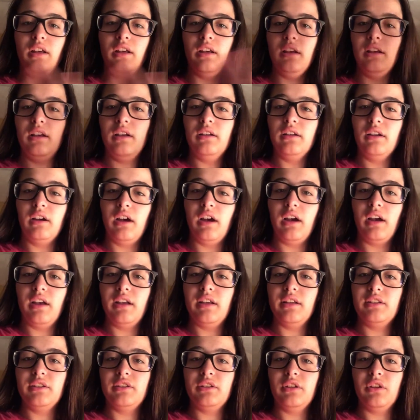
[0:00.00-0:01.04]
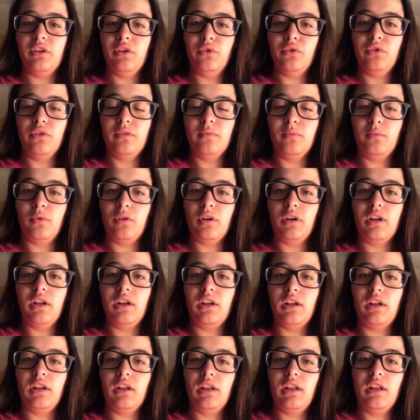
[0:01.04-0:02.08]
Hey guys, so good
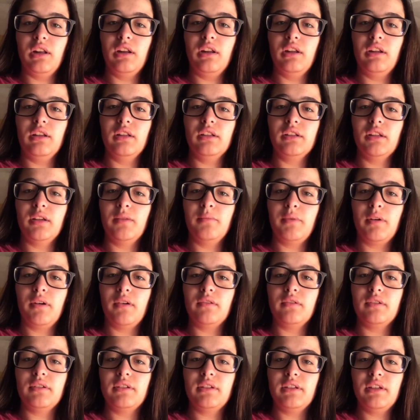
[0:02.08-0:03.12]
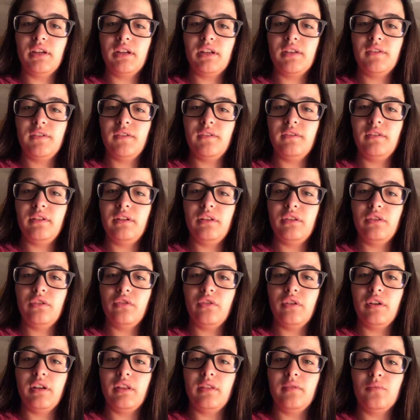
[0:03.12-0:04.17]
morning. It is about
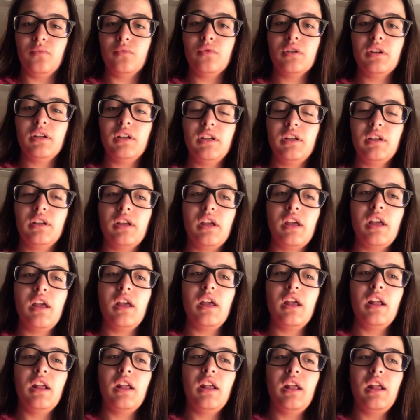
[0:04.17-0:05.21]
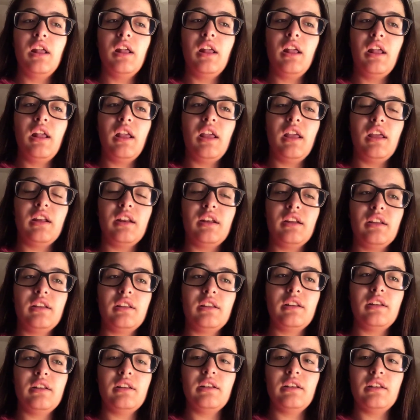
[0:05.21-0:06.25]
6:53 in the morning. And
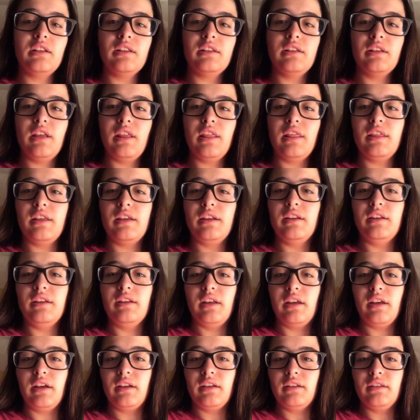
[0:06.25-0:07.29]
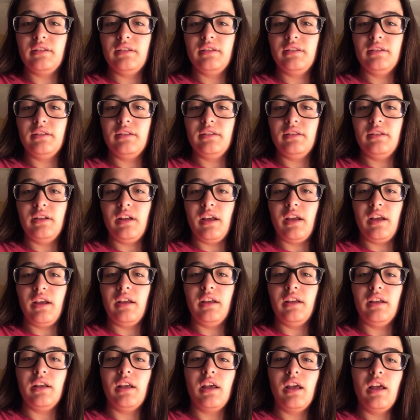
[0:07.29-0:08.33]
it is the next
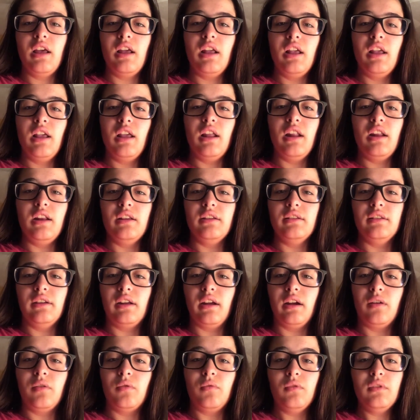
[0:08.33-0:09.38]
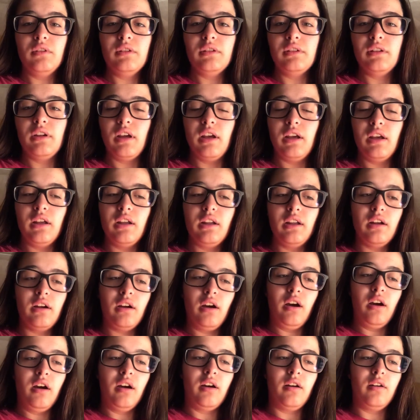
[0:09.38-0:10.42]
day. It is now Wednesday.
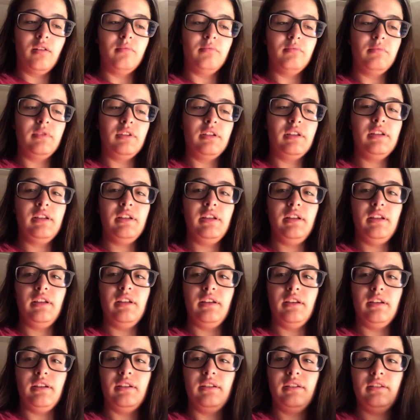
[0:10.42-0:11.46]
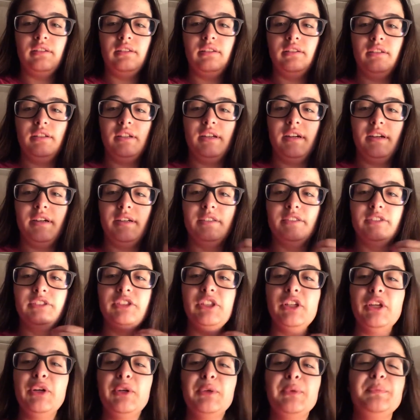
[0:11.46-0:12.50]
And yeah,
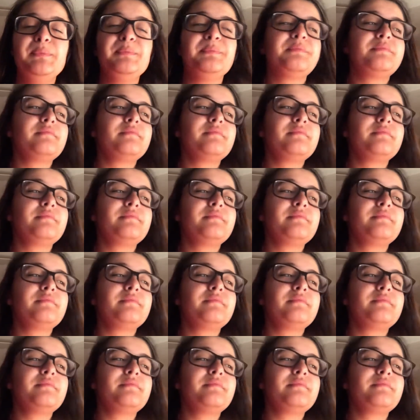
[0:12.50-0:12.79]
so